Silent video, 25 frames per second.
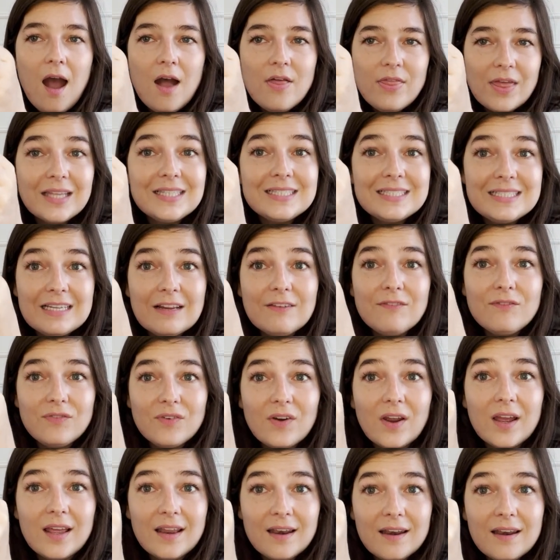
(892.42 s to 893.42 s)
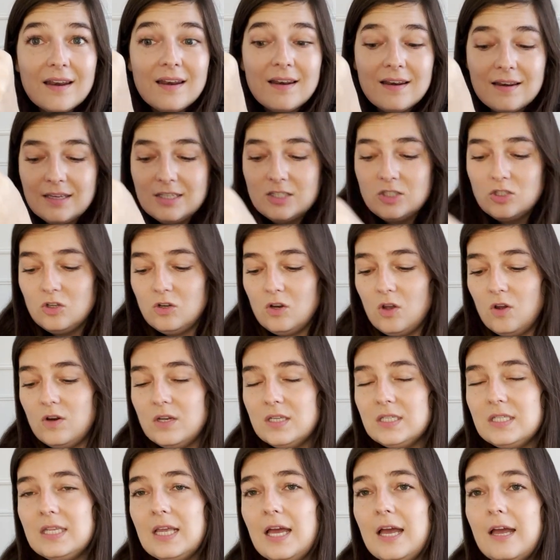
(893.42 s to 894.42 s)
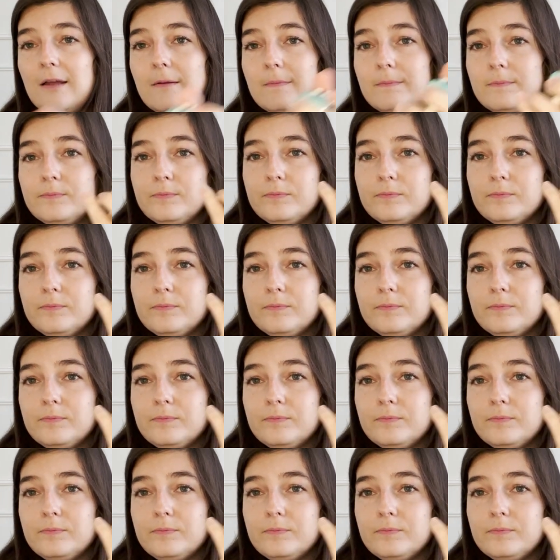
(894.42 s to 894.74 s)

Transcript: That's different. Did you notice that?